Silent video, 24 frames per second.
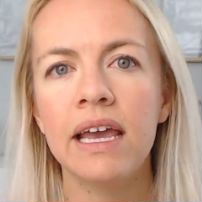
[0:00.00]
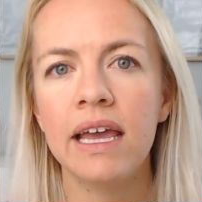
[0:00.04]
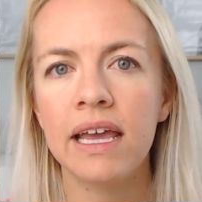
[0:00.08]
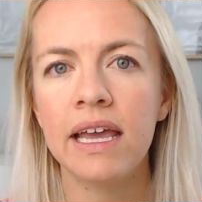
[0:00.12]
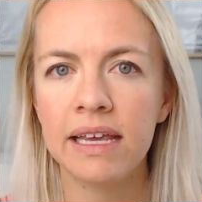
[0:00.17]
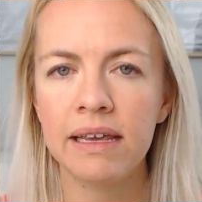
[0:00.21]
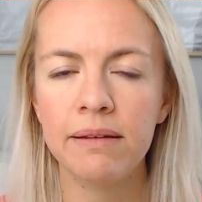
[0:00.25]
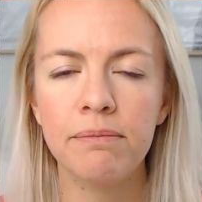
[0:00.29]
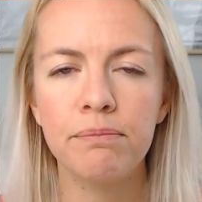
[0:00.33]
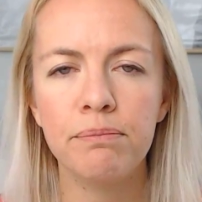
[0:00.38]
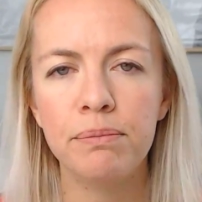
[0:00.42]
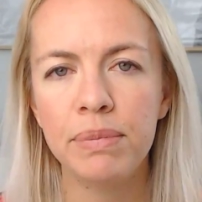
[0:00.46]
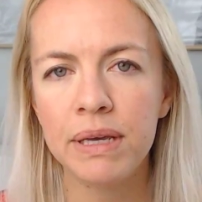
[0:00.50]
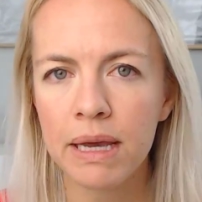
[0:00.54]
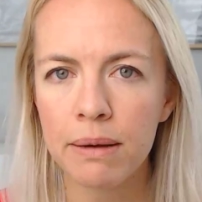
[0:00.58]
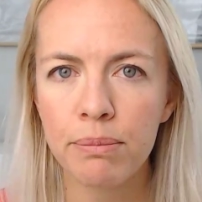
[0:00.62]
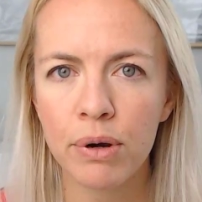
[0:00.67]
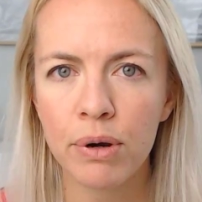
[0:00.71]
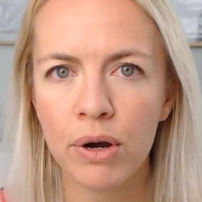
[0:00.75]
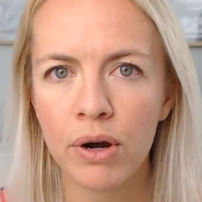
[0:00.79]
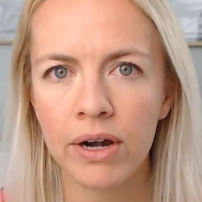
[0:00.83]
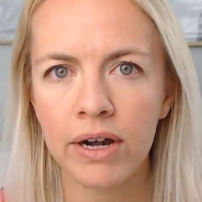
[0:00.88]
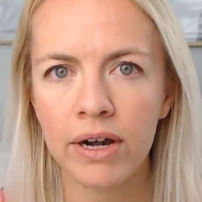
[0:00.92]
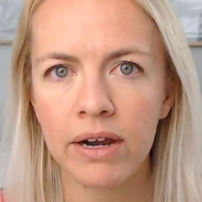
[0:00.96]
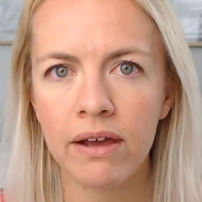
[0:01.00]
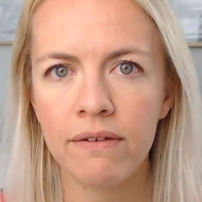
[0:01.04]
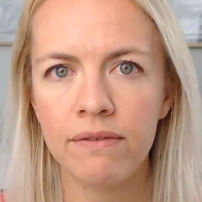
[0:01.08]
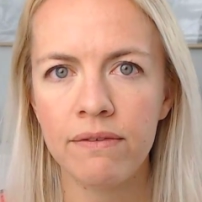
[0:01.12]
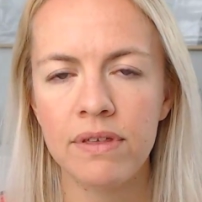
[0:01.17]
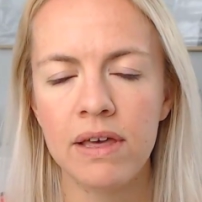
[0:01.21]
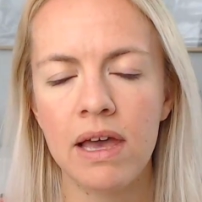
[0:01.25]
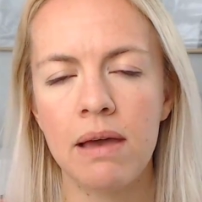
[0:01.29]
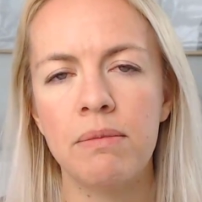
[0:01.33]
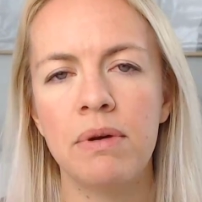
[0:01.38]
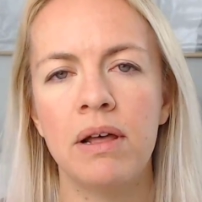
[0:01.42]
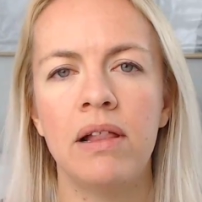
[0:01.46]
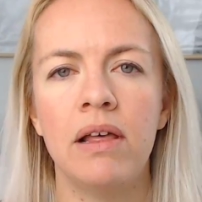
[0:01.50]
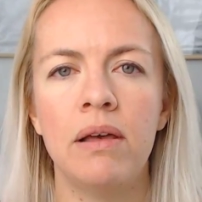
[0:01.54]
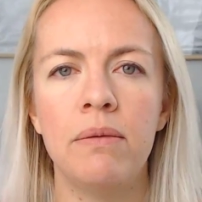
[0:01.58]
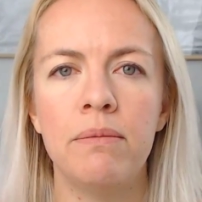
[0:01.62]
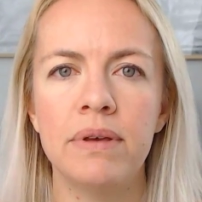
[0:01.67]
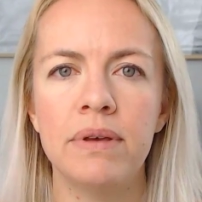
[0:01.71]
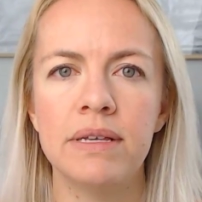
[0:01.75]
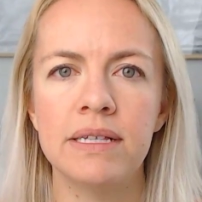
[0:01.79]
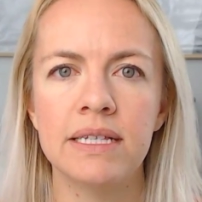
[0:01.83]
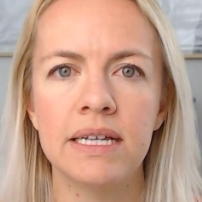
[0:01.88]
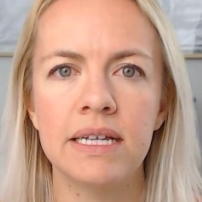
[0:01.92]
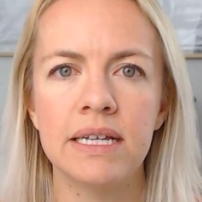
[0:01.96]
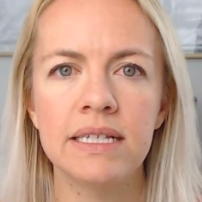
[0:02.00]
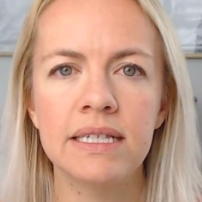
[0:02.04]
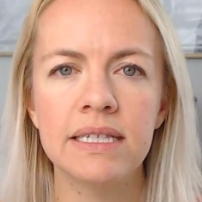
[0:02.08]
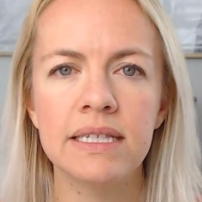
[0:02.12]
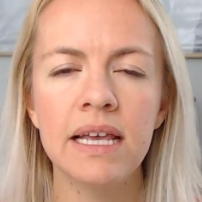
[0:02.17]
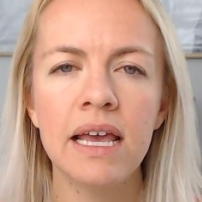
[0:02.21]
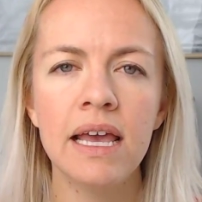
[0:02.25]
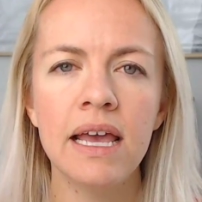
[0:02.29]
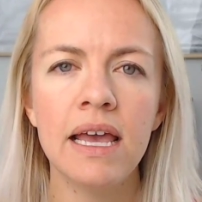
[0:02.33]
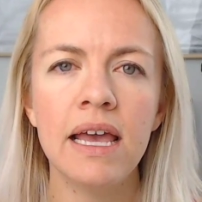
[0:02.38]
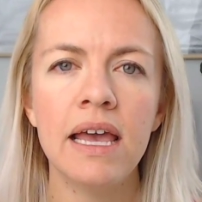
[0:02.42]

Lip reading: and be a part of the MLM business.